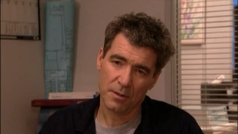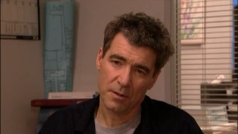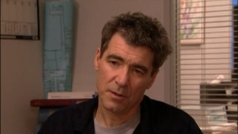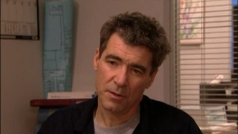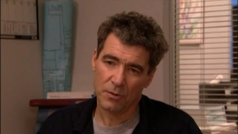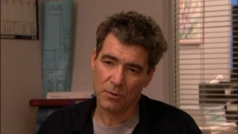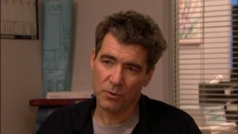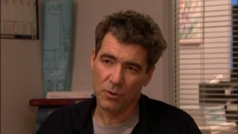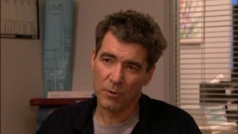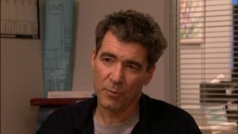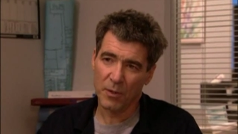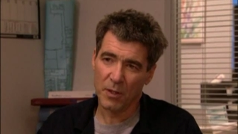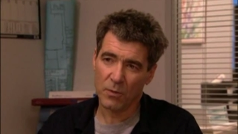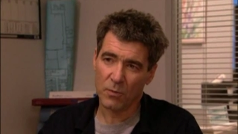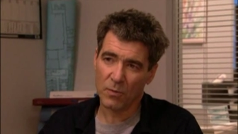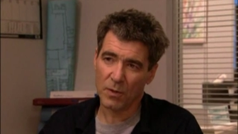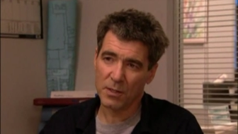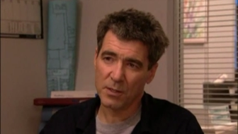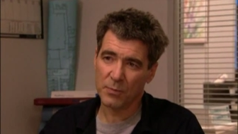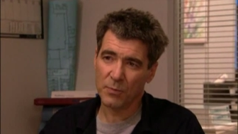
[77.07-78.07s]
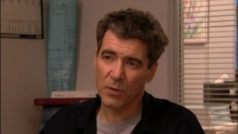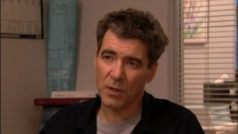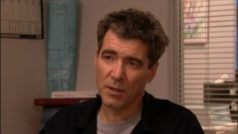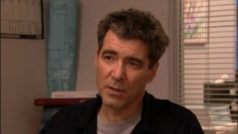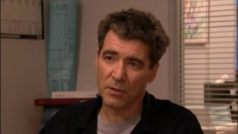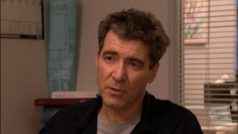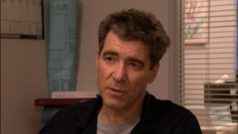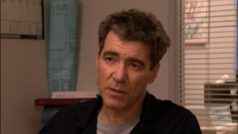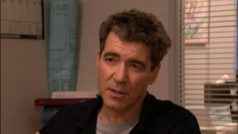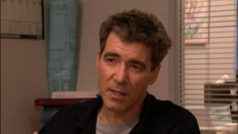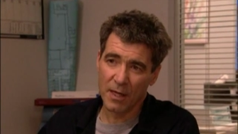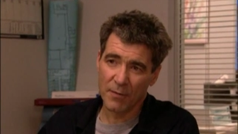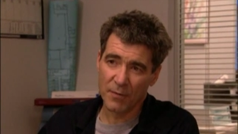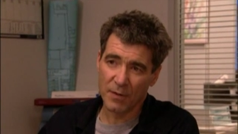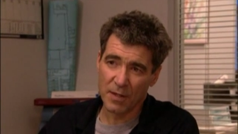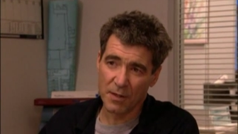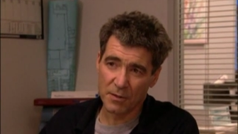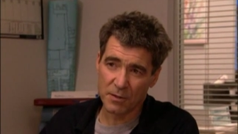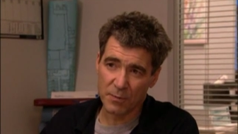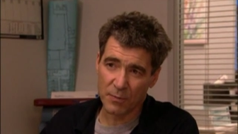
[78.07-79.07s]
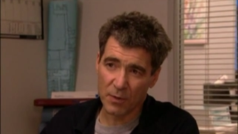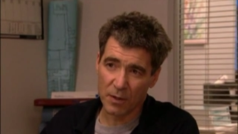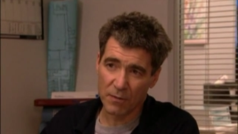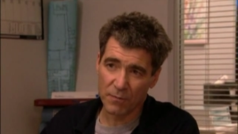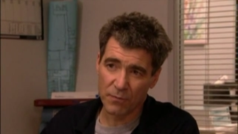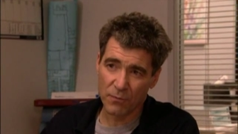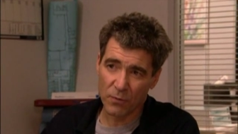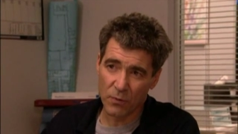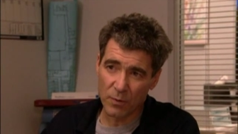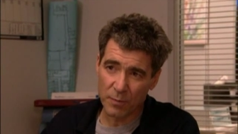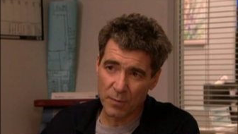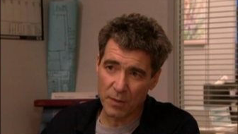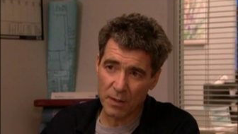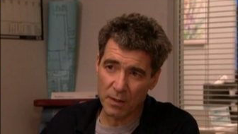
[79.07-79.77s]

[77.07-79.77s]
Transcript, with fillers: You took me out of one spot and you didn't have another spot for me?